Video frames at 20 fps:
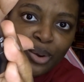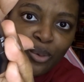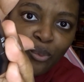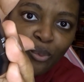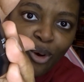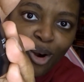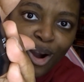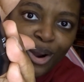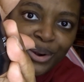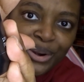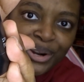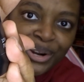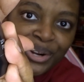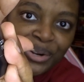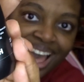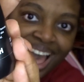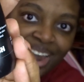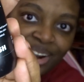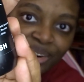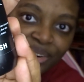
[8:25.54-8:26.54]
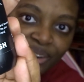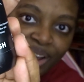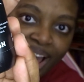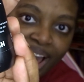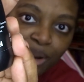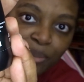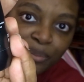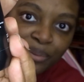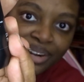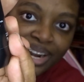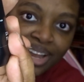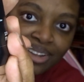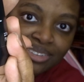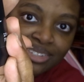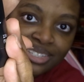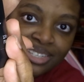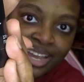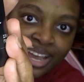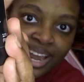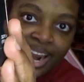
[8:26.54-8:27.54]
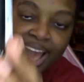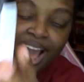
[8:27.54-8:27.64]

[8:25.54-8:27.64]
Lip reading: Water. I don't know how to pronounce that,